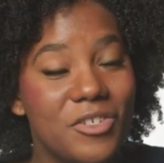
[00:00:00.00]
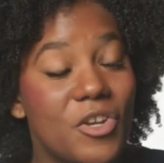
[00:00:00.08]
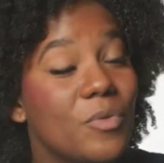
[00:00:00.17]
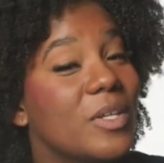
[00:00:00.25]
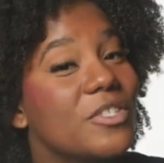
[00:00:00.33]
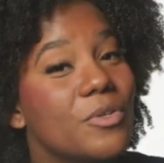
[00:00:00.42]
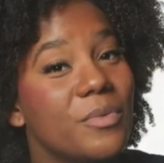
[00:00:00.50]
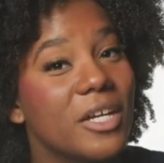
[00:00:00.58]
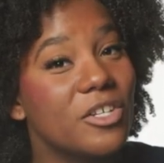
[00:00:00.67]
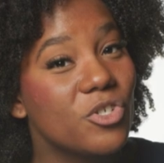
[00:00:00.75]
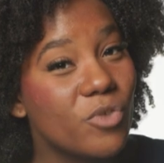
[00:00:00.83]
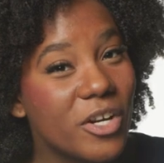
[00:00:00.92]
known as the
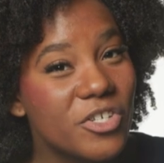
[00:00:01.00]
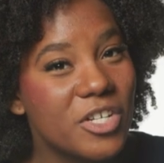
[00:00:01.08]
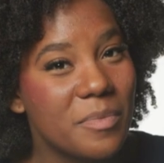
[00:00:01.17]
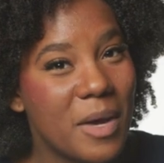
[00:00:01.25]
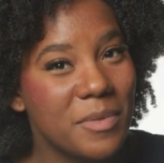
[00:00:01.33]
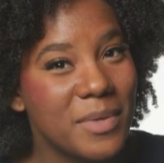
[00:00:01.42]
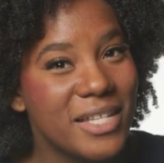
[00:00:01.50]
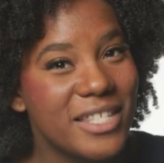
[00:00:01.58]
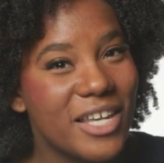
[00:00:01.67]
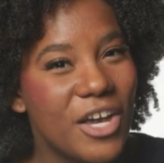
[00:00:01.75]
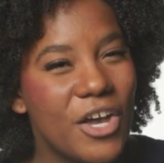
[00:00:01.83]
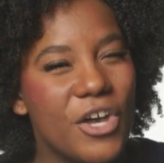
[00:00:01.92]
Reconstruction Amendments,